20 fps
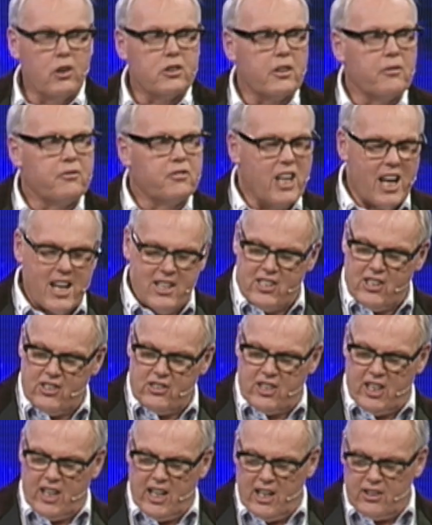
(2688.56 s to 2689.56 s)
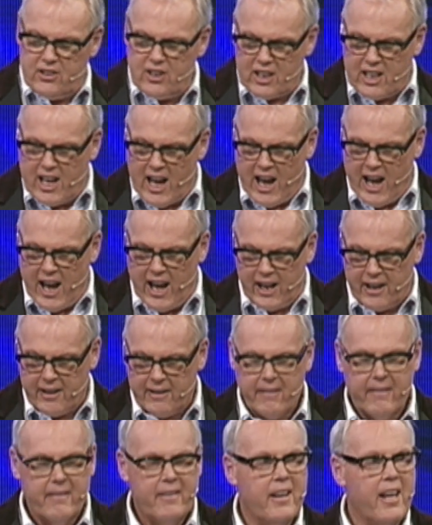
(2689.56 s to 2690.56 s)
of decency are decaying.
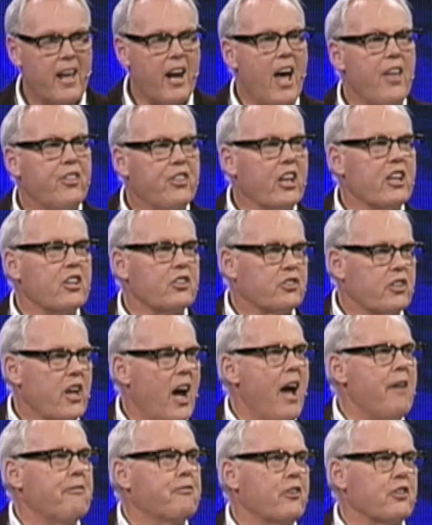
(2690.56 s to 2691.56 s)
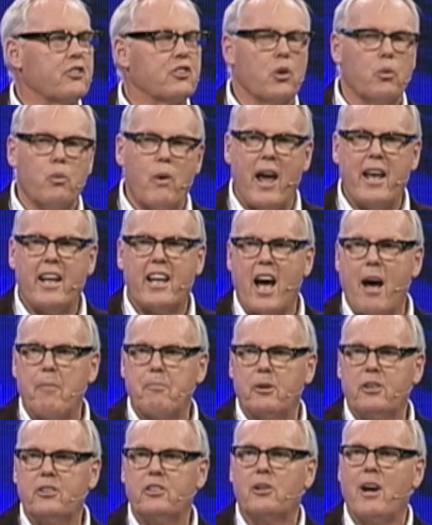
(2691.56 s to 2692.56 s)
And I think it's time for us to wake up
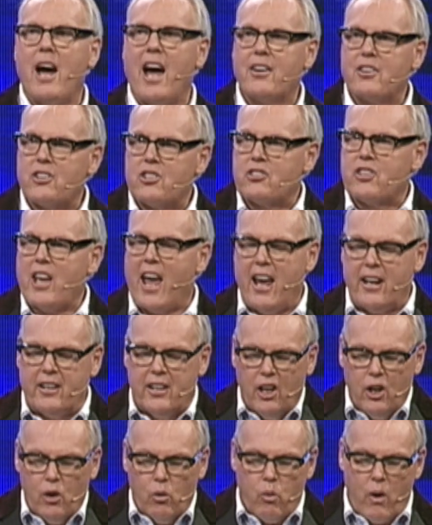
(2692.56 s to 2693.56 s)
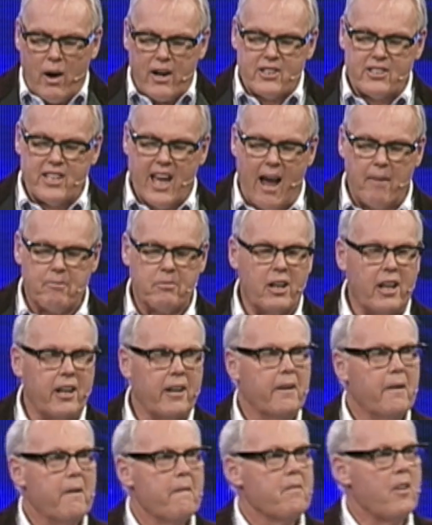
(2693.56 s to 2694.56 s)
and to understand what is happening.
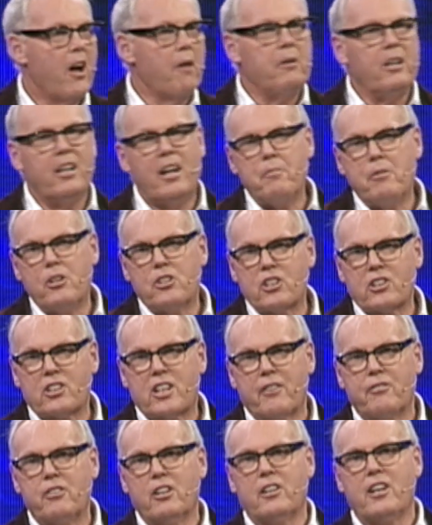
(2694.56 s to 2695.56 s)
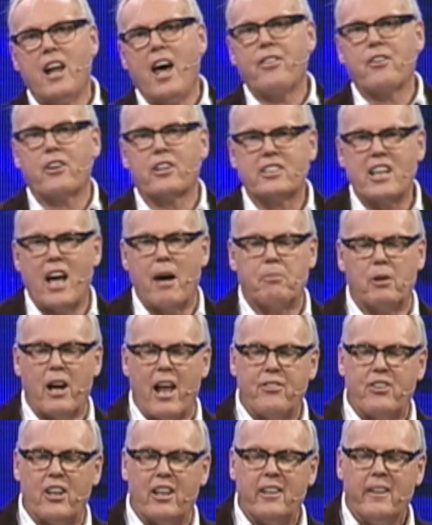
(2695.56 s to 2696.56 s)
I mean, let me just give you another example. I
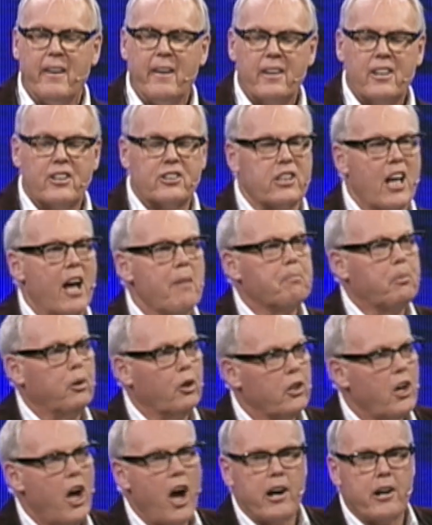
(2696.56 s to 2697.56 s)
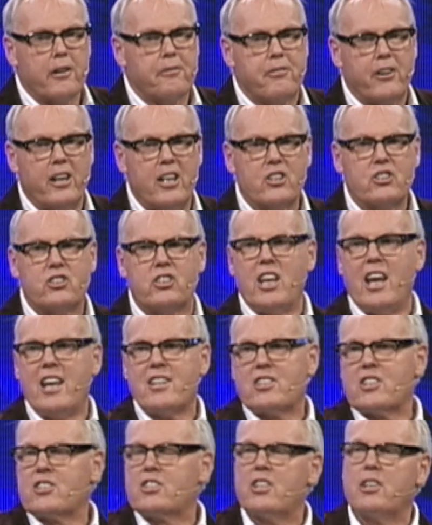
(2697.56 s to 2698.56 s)
think it's like pornography. It stares
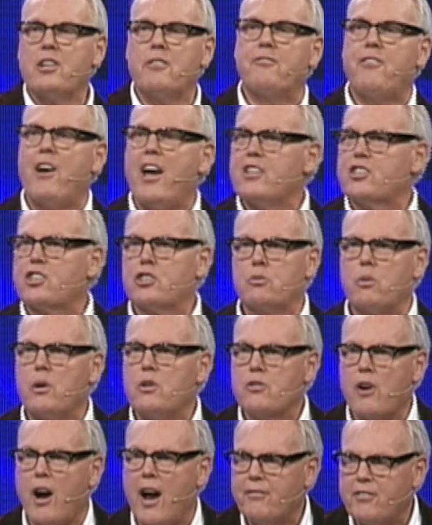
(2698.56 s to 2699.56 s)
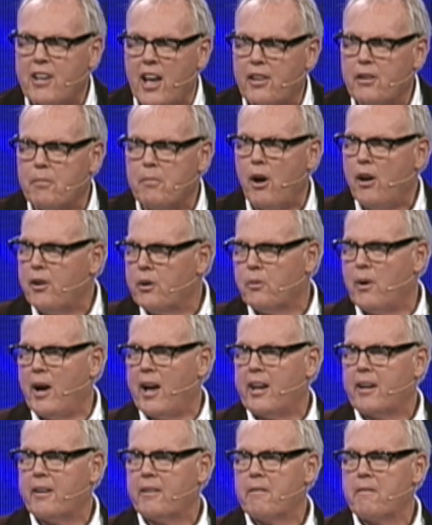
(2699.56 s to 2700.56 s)
us in the face as we drive down the motorway.
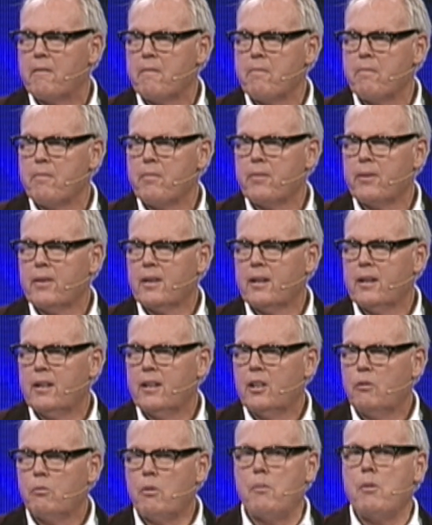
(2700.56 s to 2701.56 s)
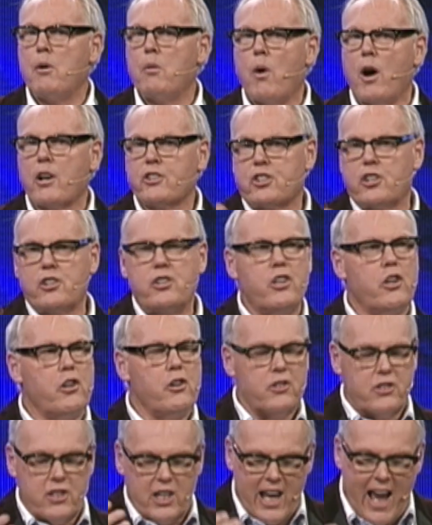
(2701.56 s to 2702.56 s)
When we watch the
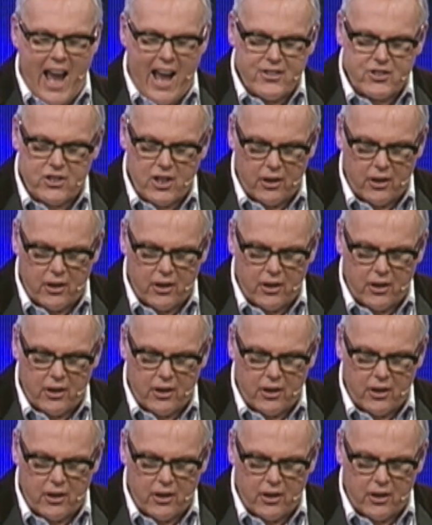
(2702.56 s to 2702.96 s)
news, the ads on